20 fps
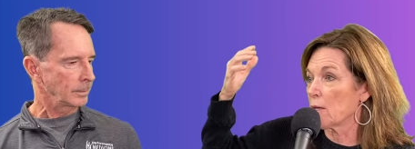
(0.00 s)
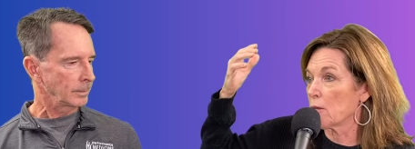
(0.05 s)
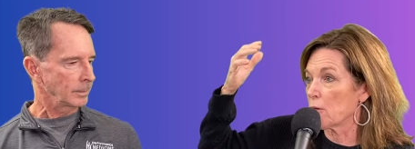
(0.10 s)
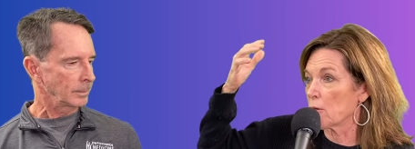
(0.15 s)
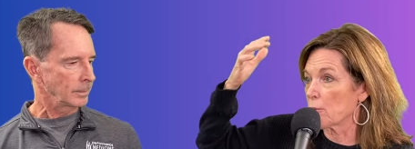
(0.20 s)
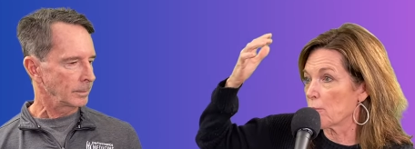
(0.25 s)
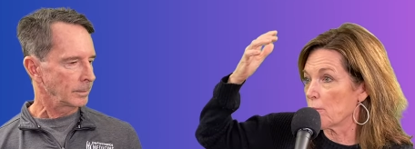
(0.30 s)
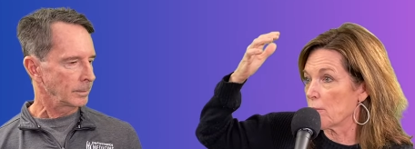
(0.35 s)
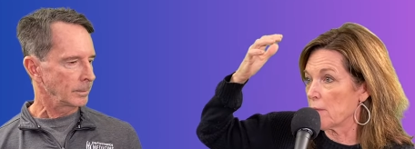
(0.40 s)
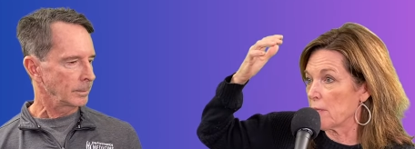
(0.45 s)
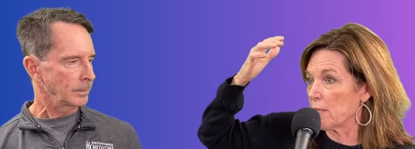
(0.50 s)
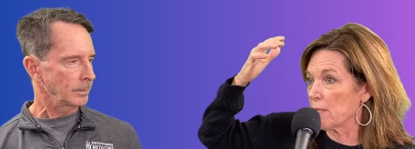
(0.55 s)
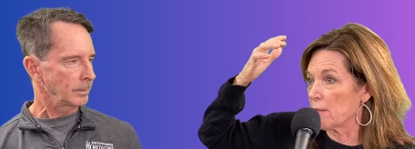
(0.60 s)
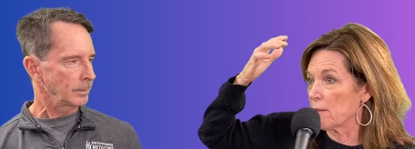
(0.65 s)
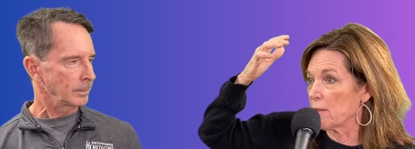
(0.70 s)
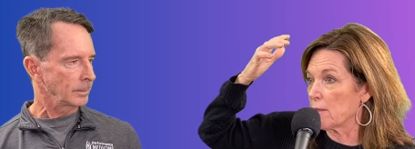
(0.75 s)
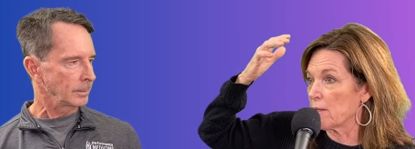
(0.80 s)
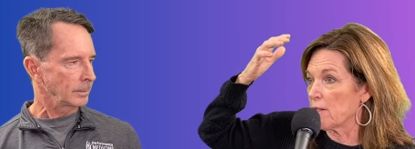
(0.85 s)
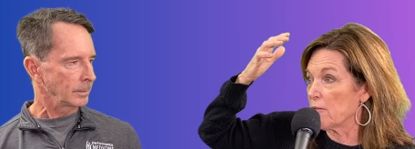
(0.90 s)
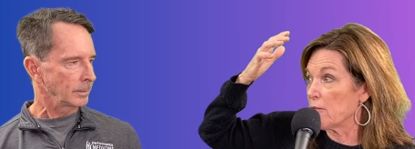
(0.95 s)
Speaker 1: your
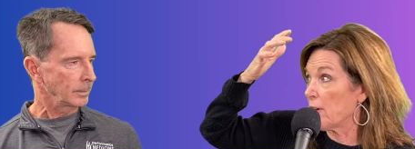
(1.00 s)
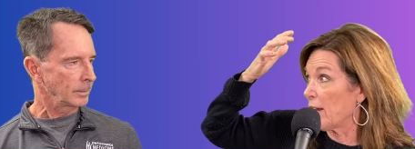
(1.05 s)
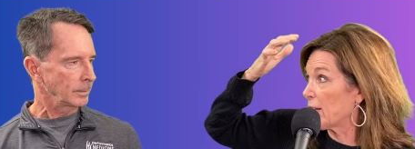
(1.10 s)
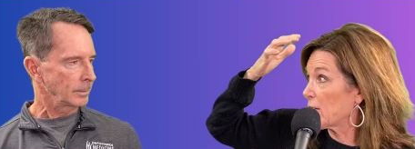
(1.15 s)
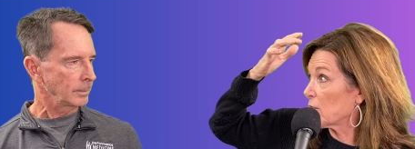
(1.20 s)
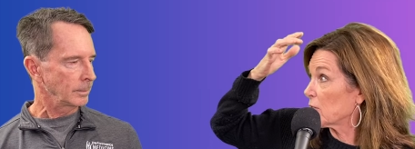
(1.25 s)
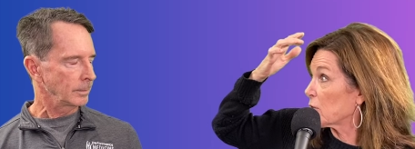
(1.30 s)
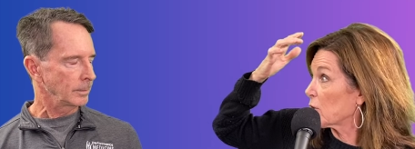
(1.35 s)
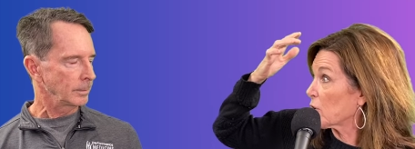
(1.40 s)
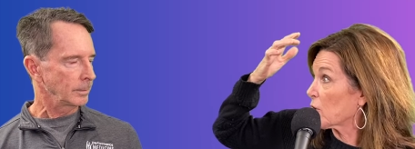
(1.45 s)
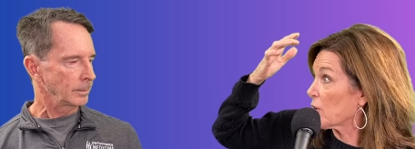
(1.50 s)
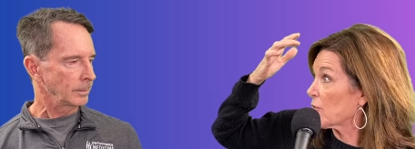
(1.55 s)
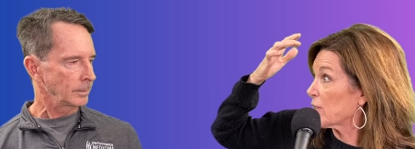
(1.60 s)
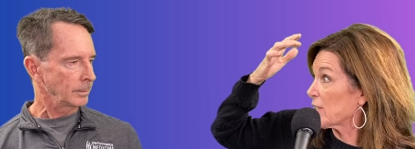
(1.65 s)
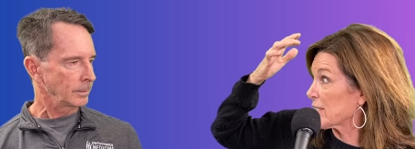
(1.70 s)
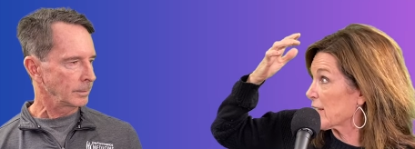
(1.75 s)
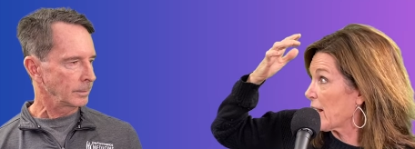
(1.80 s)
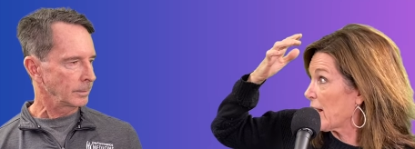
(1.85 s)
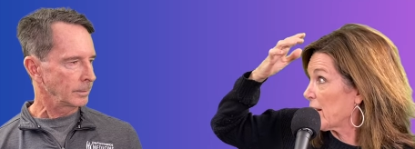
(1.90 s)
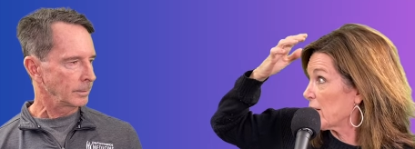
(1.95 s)
the vagal nerve,
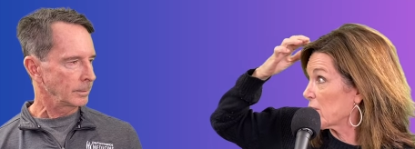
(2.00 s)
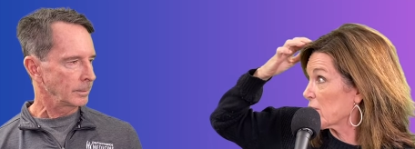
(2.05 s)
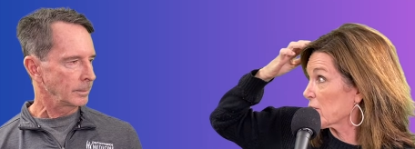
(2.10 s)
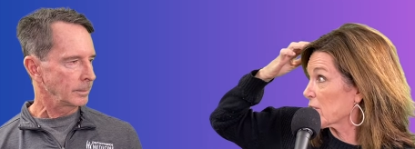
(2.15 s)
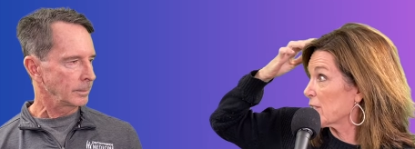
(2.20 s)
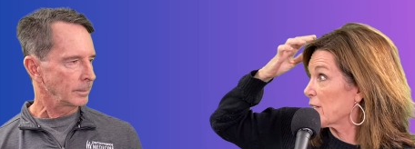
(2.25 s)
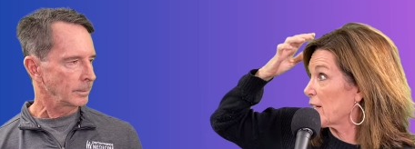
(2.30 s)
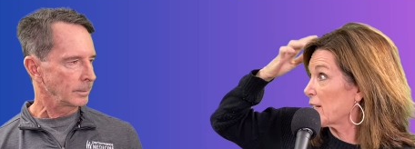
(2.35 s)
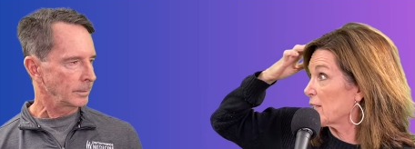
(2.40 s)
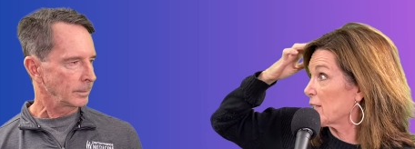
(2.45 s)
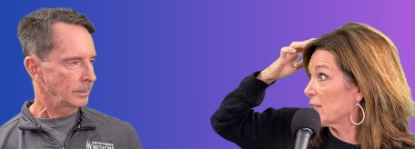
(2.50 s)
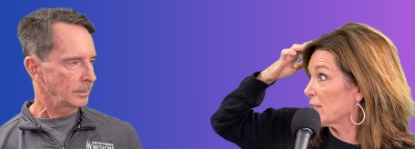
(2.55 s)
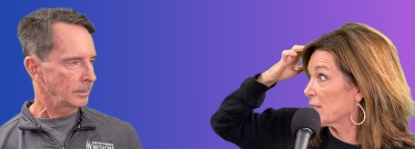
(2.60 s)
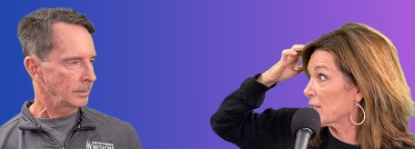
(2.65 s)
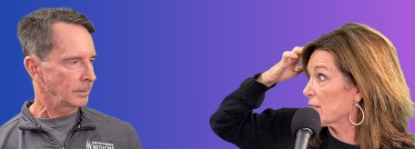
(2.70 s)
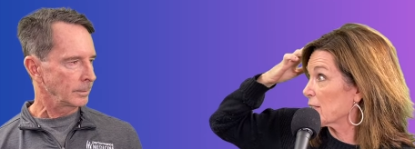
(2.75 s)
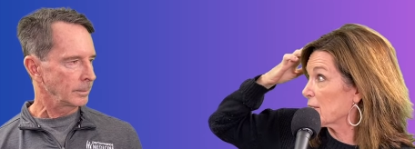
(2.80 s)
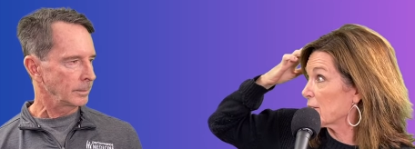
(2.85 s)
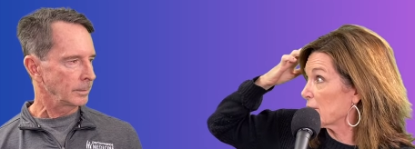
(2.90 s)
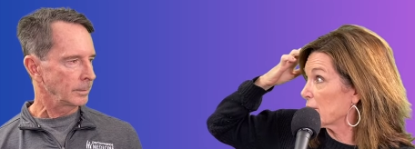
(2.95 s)
as I understand,
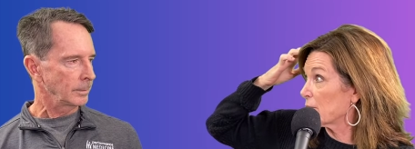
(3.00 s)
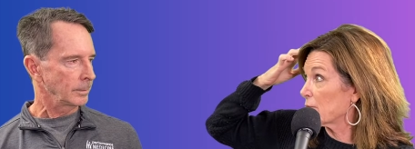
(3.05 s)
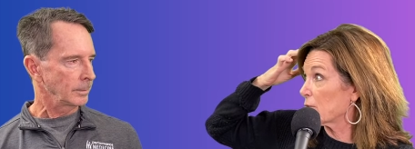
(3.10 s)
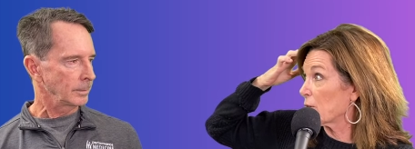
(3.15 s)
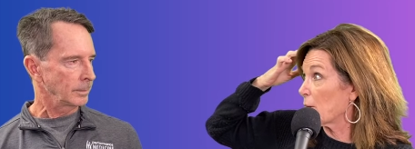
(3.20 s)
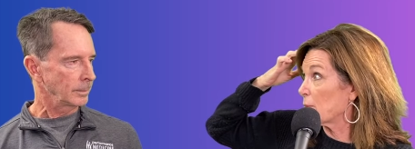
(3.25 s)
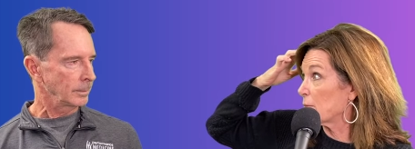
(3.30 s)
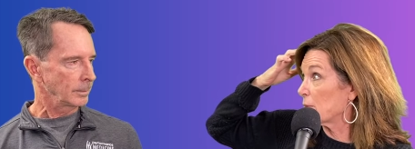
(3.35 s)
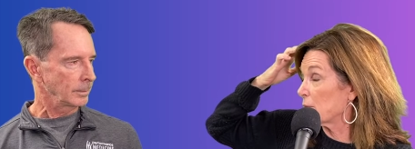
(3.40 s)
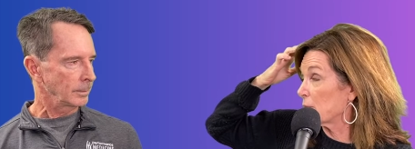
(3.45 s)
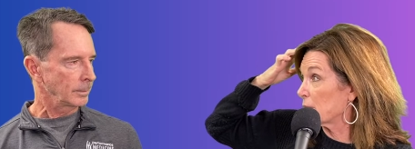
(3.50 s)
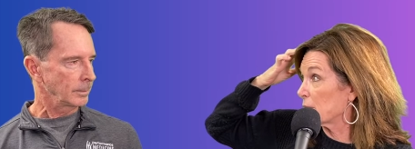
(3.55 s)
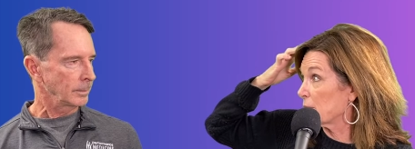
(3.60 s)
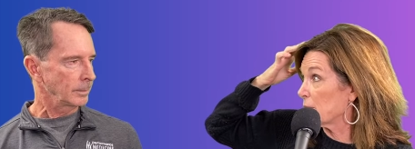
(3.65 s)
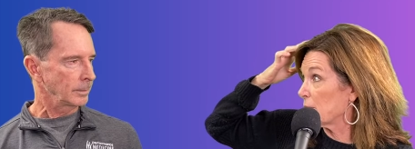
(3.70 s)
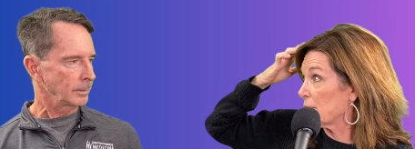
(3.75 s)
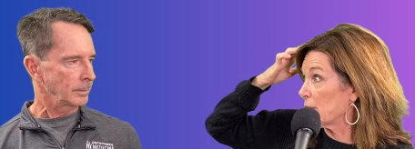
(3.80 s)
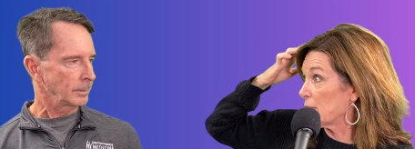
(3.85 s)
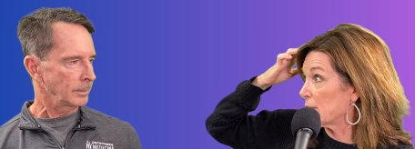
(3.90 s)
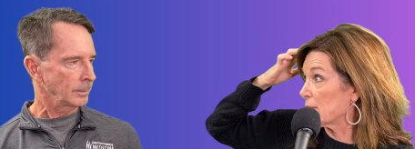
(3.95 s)
is from
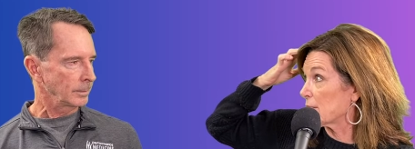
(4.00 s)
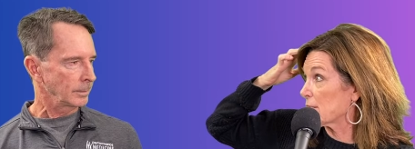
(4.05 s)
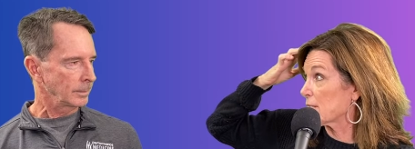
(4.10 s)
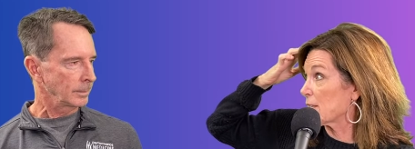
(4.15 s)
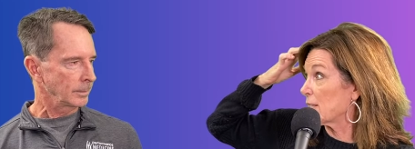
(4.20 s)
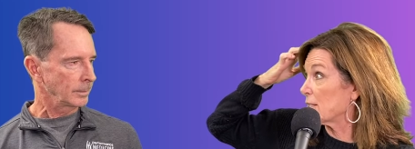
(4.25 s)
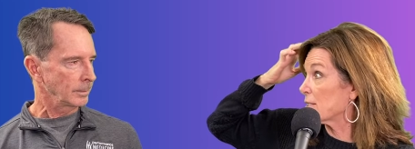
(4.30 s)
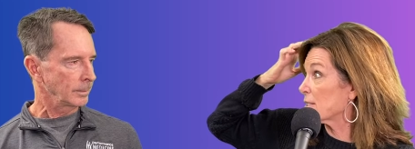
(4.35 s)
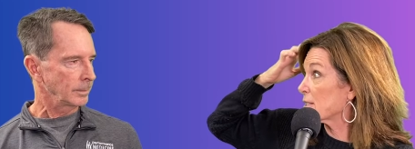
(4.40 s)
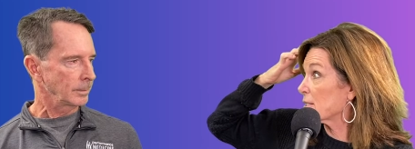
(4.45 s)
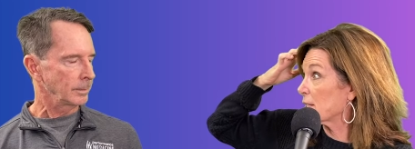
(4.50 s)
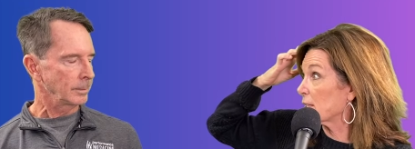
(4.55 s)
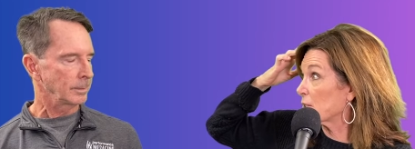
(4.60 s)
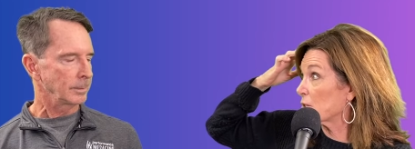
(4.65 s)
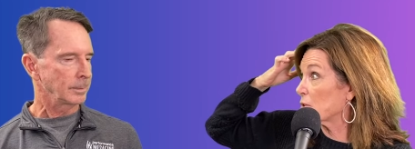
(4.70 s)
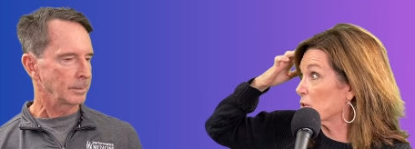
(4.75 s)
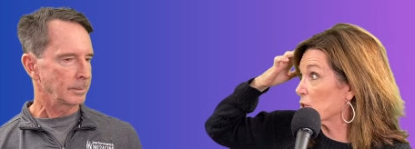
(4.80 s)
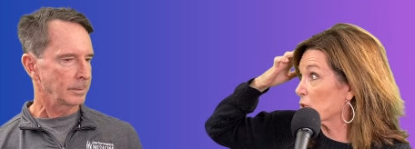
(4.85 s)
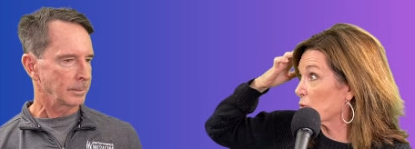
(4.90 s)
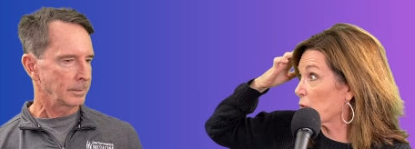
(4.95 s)
it sends
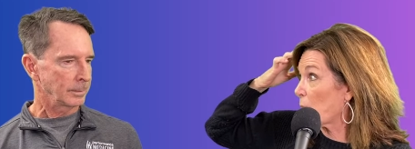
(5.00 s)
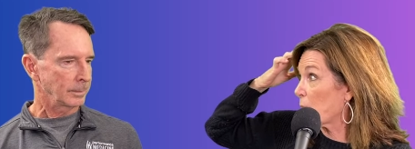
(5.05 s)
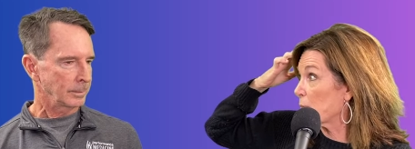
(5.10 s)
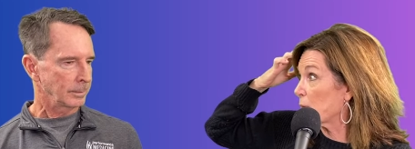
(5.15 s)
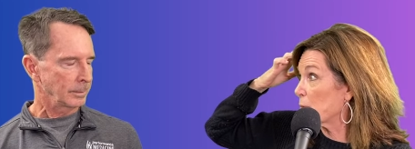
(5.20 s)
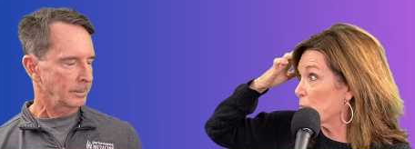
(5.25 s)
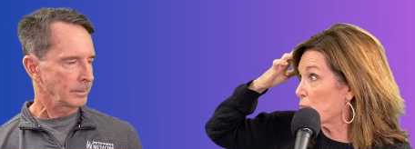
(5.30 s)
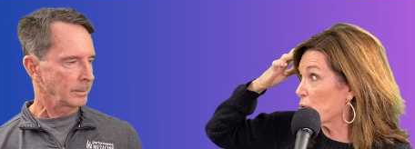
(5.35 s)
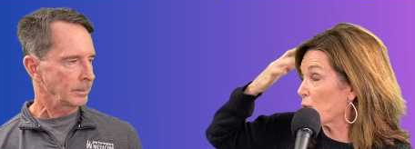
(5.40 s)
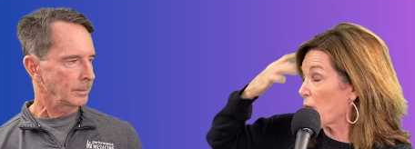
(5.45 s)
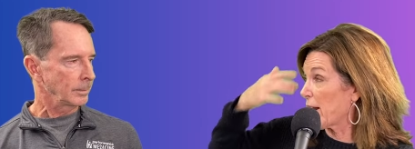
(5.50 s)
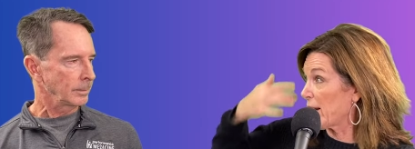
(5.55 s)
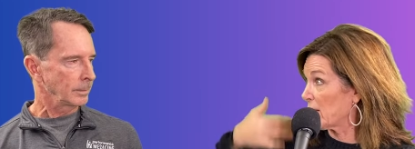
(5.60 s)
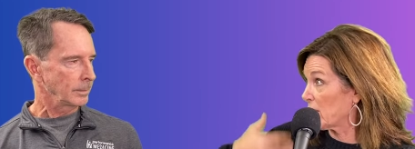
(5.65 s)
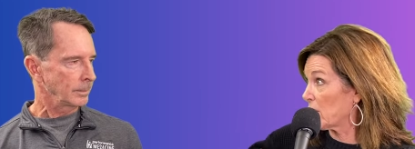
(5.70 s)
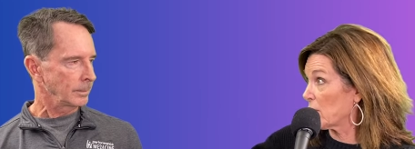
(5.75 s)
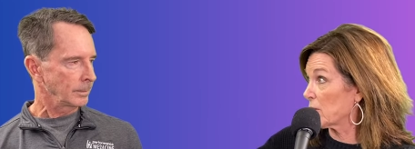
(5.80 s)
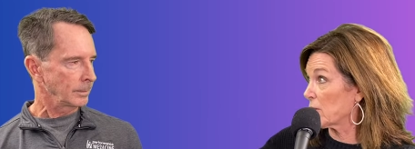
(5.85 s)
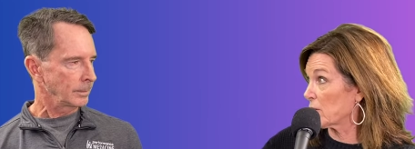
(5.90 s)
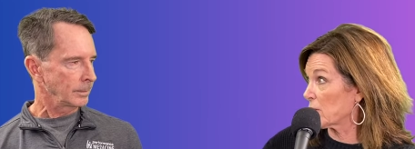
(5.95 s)
signals from the
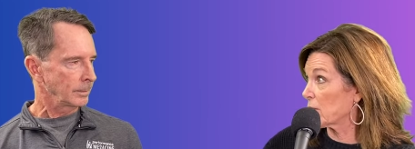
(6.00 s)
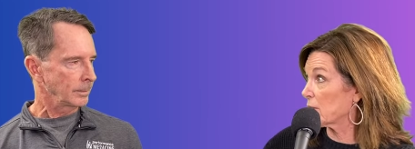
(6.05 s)
brain